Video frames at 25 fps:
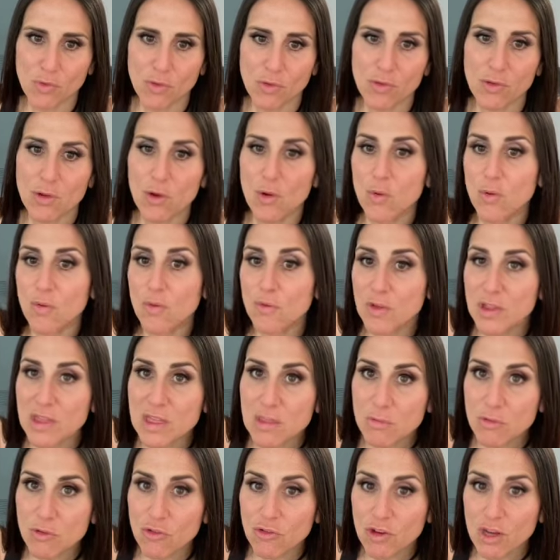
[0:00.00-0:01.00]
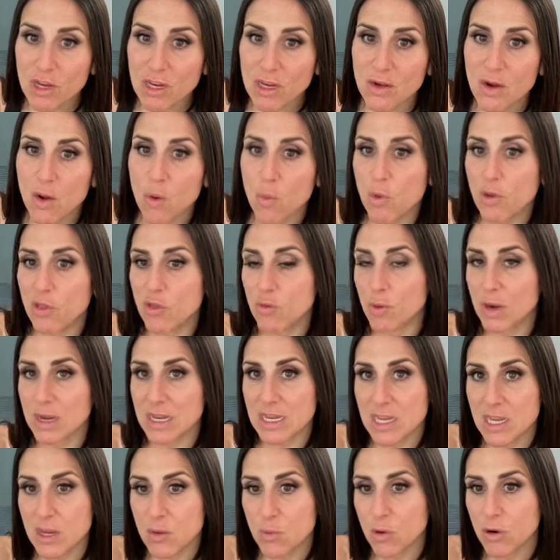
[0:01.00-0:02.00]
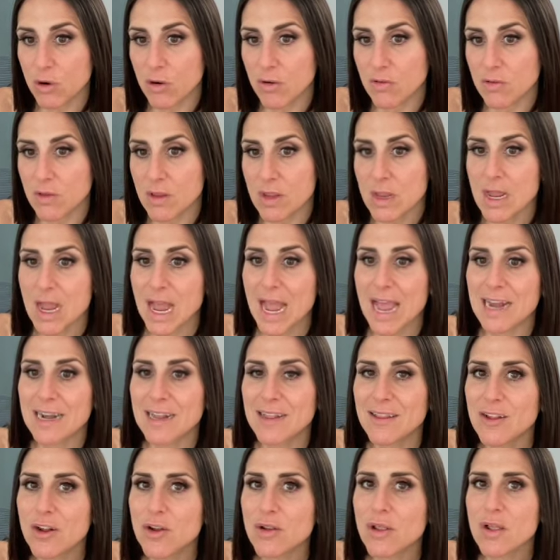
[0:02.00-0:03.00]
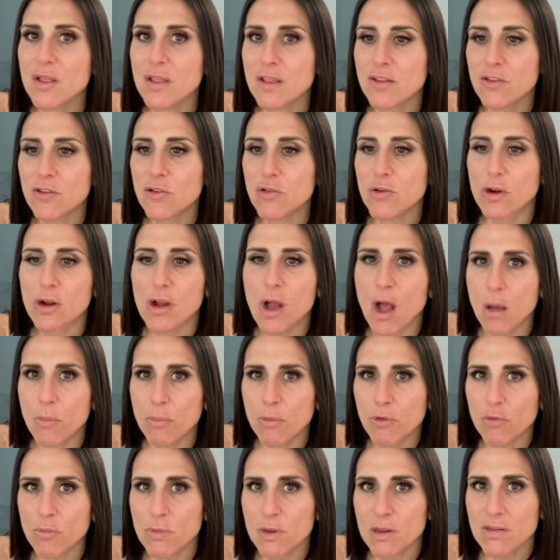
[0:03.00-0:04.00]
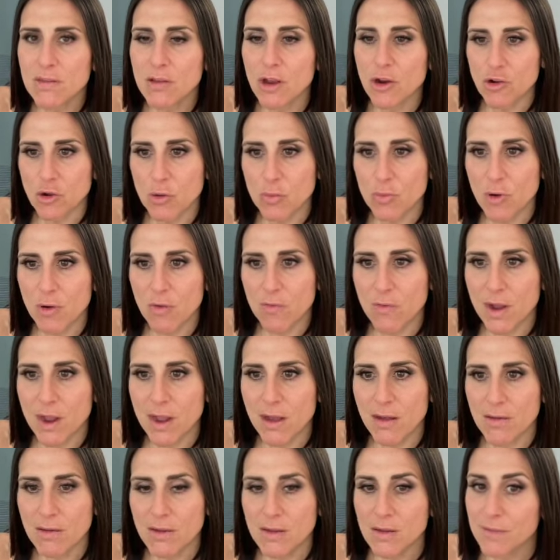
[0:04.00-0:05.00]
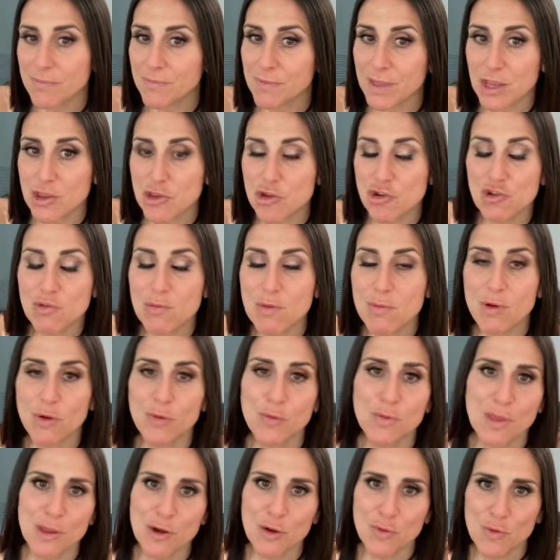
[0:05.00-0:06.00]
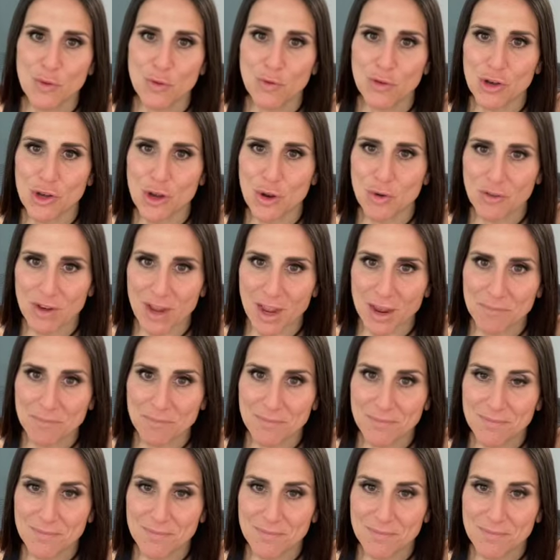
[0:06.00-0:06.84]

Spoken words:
So feed the machine with the right keywords and clearly list your accomplishments on your profile, and you should be booked with interviews in no time.